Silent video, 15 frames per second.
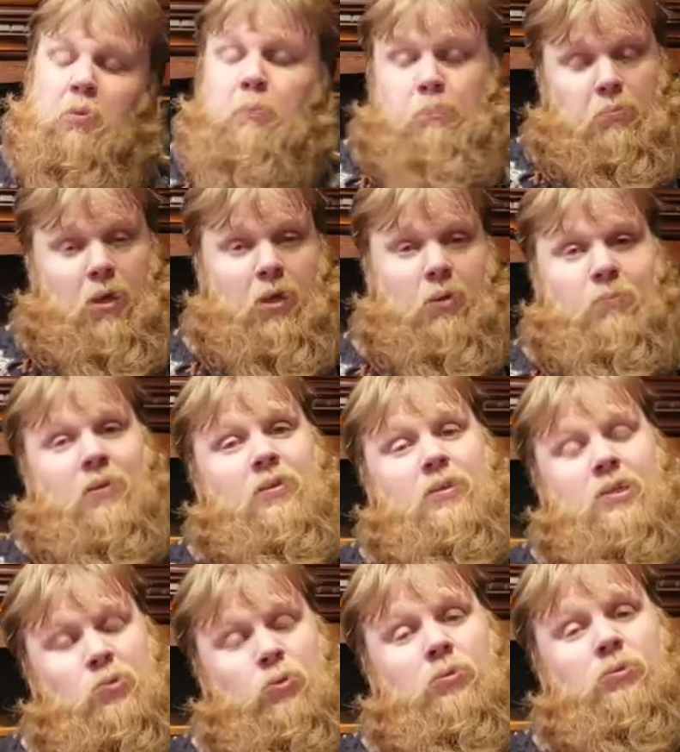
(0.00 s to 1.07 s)
Maybe
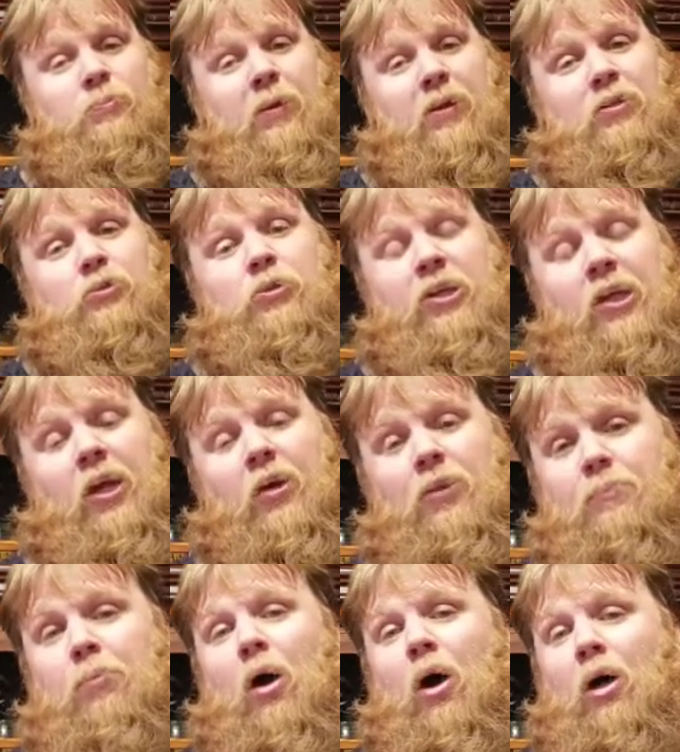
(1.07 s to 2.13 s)
this one's better drinking out
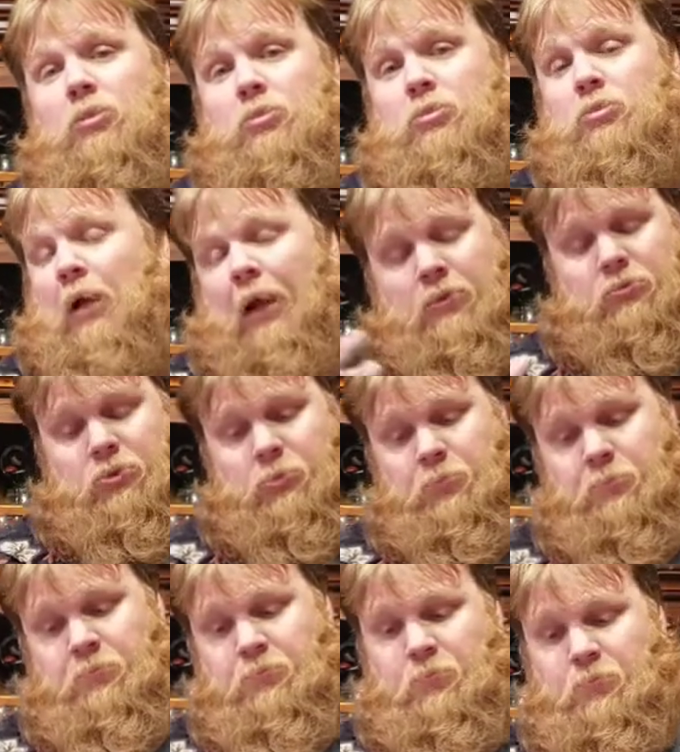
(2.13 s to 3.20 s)
of the bottle. I don't
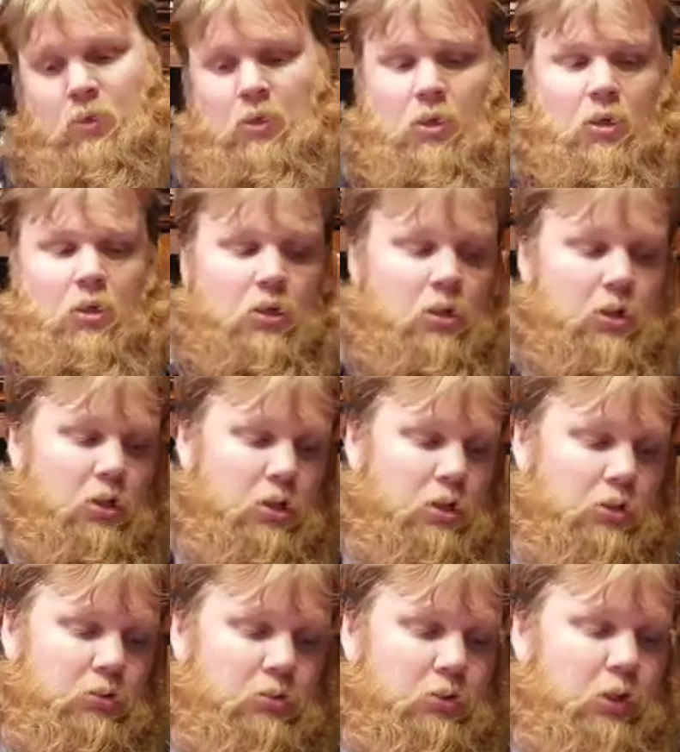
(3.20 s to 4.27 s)
know.
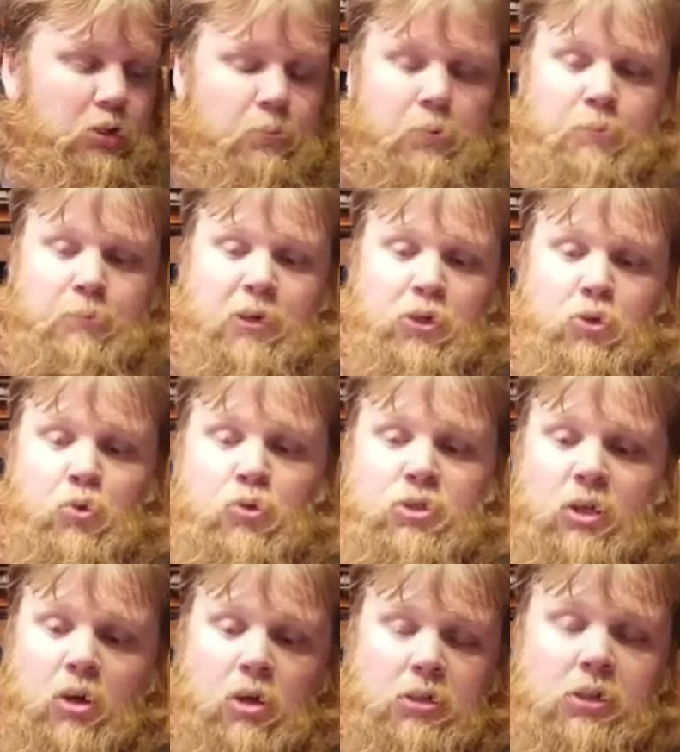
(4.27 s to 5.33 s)
I could have put my
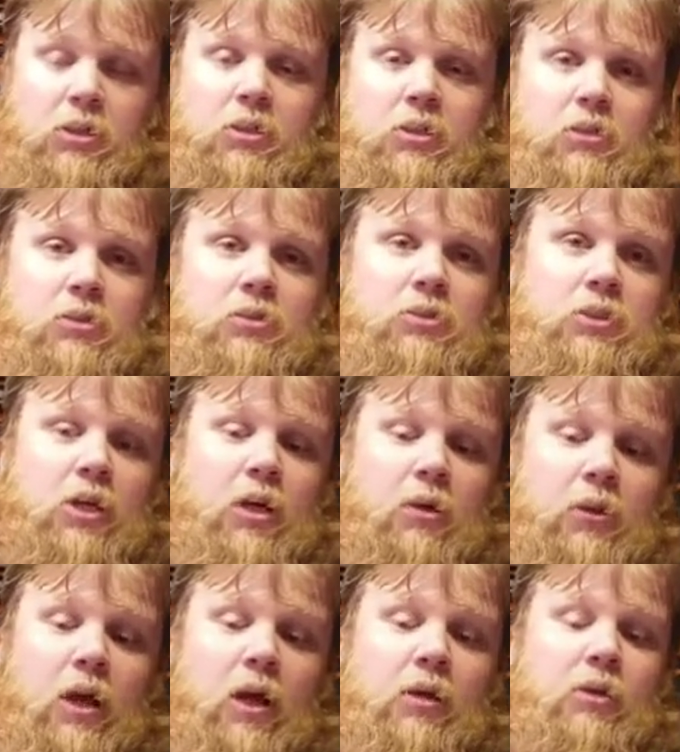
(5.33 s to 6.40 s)
koozie on it and see
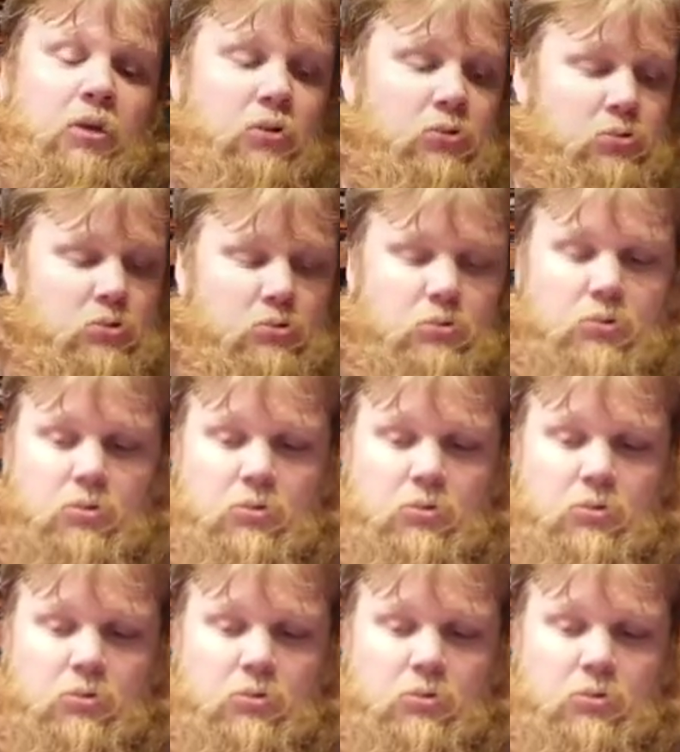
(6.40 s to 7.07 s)
how that goes.